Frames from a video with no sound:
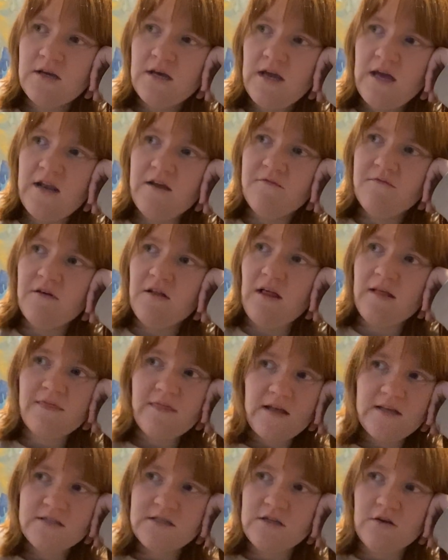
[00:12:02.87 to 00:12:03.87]
And it felt like
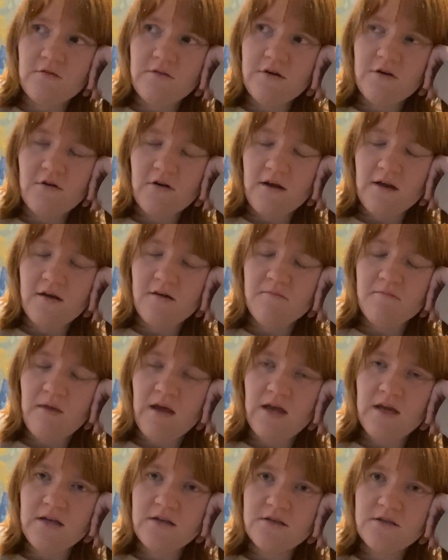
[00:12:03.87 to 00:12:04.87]
that's the only art I could
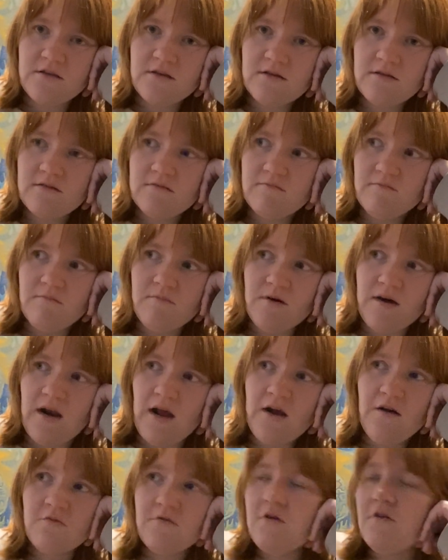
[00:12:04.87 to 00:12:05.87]
make. But
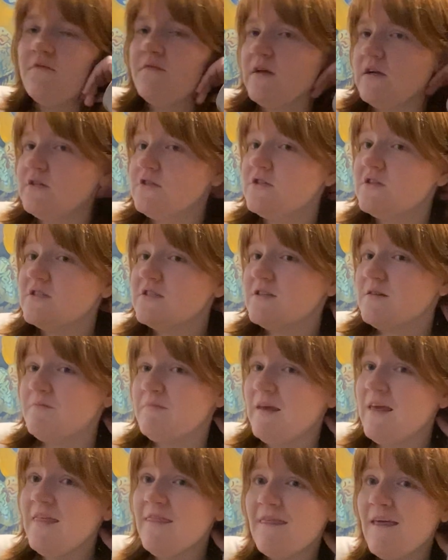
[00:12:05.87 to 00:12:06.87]
I don't know if that's just a
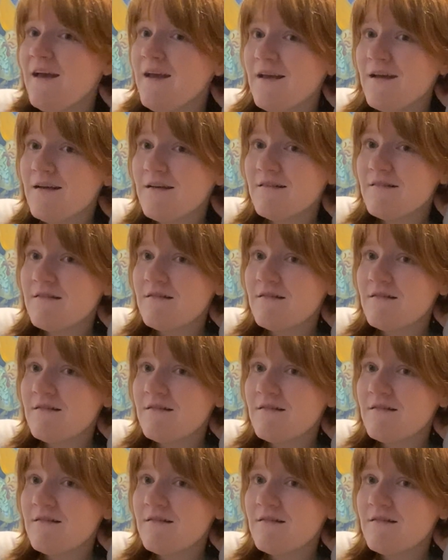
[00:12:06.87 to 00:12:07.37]
me thing.